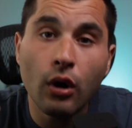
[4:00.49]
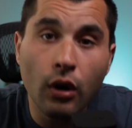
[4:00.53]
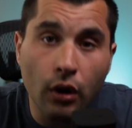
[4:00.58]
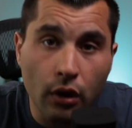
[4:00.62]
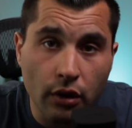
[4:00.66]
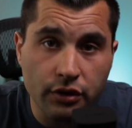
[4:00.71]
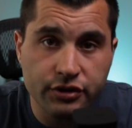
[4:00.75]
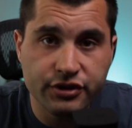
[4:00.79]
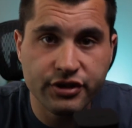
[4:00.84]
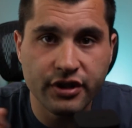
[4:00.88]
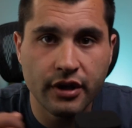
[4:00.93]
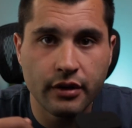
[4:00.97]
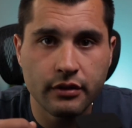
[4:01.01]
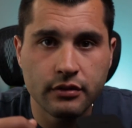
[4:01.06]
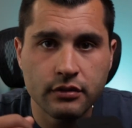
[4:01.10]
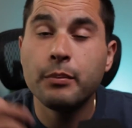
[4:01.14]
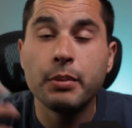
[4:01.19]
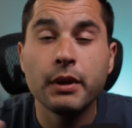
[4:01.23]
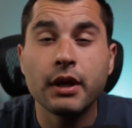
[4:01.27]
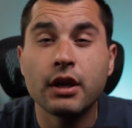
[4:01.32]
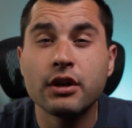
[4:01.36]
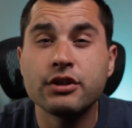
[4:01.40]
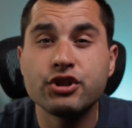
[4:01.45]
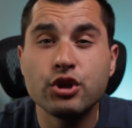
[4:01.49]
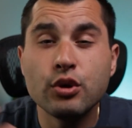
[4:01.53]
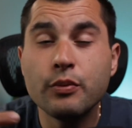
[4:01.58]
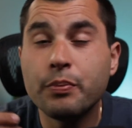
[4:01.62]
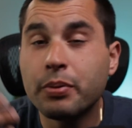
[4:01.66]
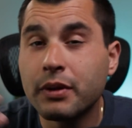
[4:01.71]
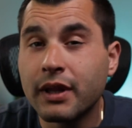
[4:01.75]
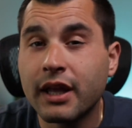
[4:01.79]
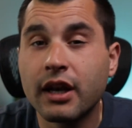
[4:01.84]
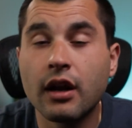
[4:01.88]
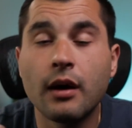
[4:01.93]
also, but because you
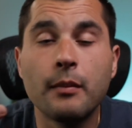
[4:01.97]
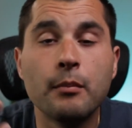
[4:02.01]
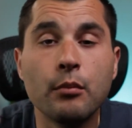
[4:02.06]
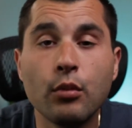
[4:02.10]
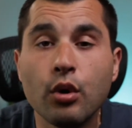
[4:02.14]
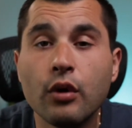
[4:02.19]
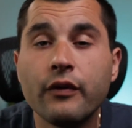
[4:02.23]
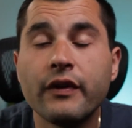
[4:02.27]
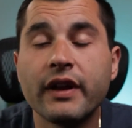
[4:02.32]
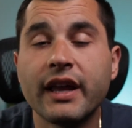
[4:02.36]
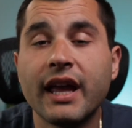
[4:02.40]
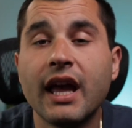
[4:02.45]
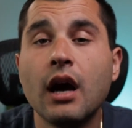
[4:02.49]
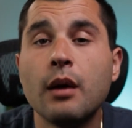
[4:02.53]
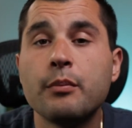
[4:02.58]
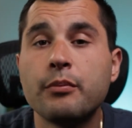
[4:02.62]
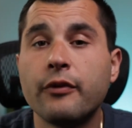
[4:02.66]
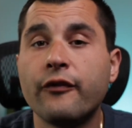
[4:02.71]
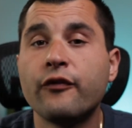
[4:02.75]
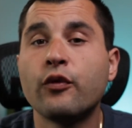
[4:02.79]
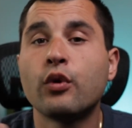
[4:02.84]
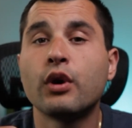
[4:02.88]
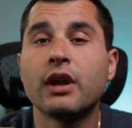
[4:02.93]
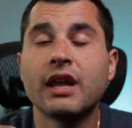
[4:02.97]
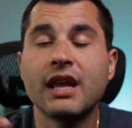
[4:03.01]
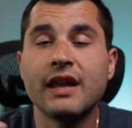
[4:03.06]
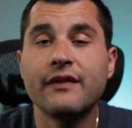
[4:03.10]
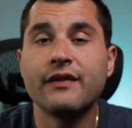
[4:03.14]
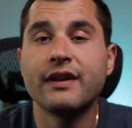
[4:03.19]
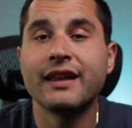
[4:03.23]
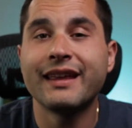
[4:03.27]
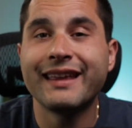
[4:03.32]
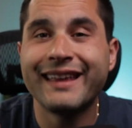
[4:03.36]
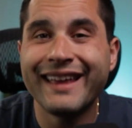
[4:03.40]
plan on moving out before you
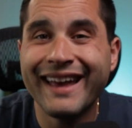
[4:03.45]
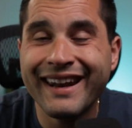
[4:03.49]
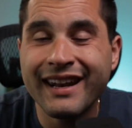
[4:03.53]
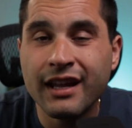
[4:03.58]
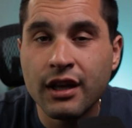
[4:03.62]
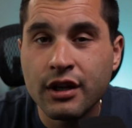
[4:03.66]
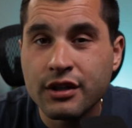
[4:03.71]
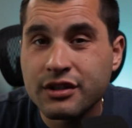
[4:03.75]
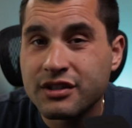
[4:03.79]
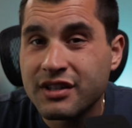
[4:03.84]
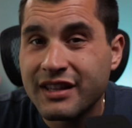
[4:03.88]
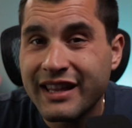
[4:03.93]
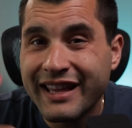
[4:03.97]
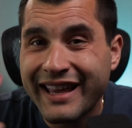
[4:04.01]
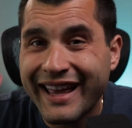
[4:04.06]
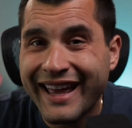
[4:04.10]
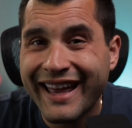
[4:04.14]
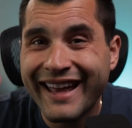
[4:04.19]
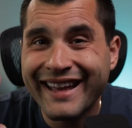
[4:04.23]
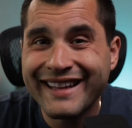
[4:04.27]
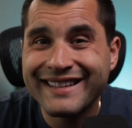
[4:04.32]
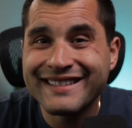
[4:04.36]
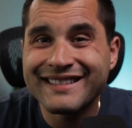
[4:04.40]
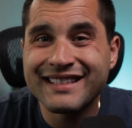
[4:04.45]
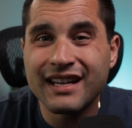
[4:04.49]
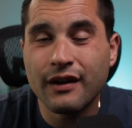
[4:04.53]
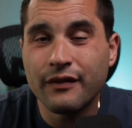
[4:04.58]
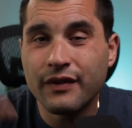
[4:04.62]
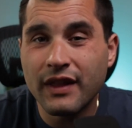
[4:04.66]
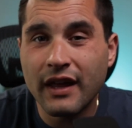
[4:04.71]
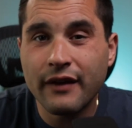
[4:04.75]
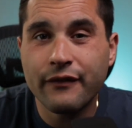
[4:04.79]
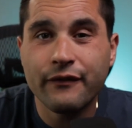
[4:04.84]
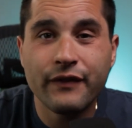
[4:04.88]
even get to the end
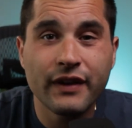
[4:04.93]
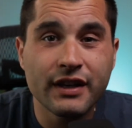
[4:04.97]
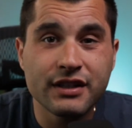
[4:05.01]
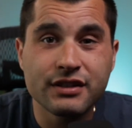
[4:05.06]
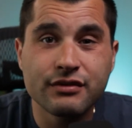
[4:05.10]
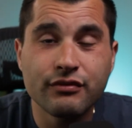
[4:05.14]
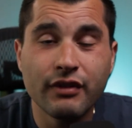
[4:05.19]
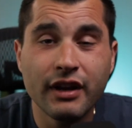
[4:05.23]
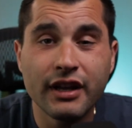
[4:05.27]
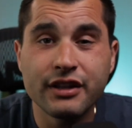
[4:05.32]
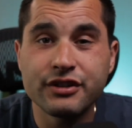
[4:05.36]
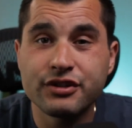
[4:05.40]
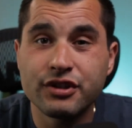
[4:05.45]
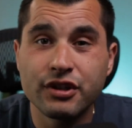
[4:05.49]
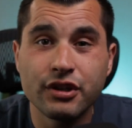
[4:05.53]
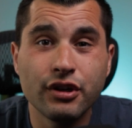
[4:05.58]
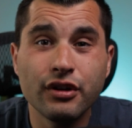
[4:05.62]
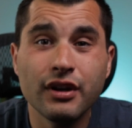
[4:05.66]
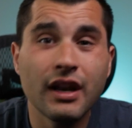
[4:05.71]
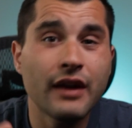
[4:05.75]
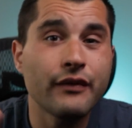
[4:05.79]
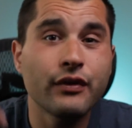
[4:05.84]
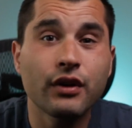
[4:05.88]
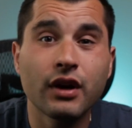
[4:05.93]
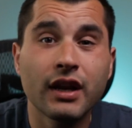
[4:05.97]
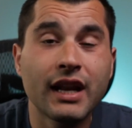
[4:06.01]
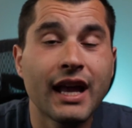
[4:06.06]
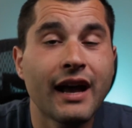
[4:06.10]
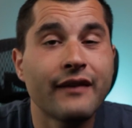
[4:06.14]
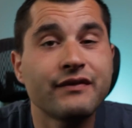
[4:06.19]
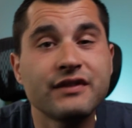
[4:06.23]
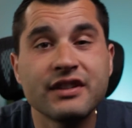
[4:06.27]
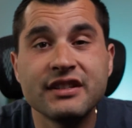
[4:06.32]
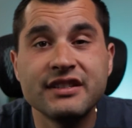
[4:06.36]
of that fixed rate. So you're never going
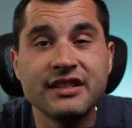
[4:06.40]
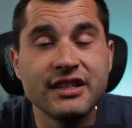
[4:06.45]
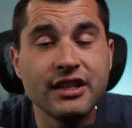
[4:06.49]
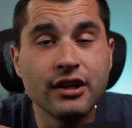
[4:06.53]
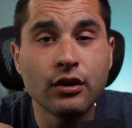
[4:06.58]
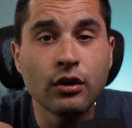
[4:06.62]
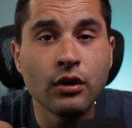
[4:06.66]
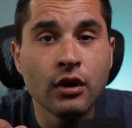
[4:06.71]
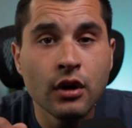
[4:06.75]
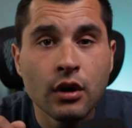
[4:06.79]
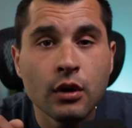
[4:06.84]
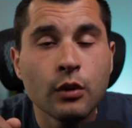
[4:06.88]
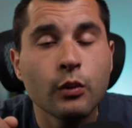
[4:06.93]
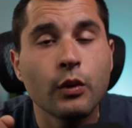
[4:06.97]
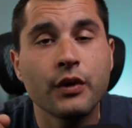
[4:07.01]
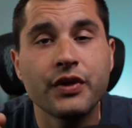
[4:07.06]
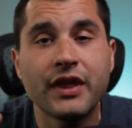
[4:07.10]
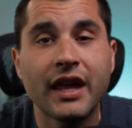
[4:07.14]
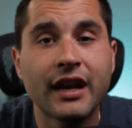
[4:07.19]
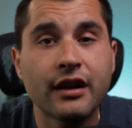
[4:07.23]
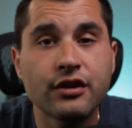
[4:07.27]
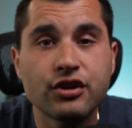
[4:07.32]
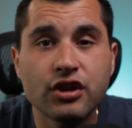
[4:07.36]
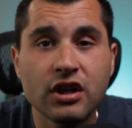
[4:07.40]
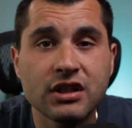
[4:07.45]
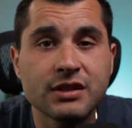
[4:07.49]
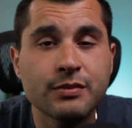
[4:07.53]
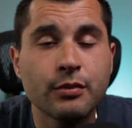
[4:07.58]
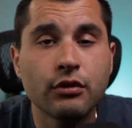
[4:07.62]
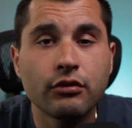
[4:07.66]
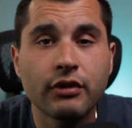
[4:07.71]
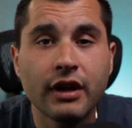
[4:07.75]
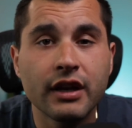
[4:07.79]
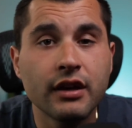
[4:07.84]
to have to deal with that
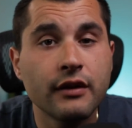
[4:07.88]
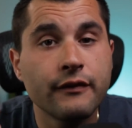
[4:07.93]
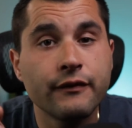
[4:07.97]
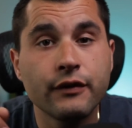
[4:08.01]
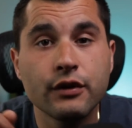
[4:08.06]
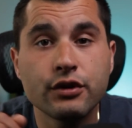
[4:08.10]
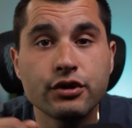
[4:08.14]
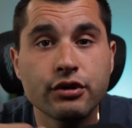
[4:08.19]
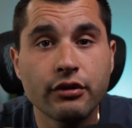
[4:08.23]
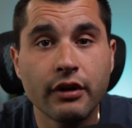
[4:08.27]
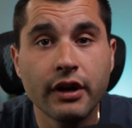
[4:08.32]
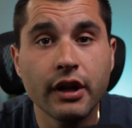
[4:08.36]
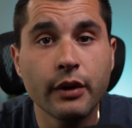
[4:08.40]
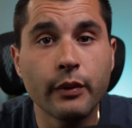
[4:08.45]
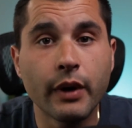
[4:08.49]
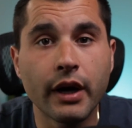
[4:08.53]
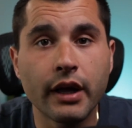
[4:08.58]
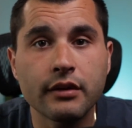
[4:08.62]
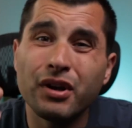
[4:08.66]
adjustable rate in the future anyway.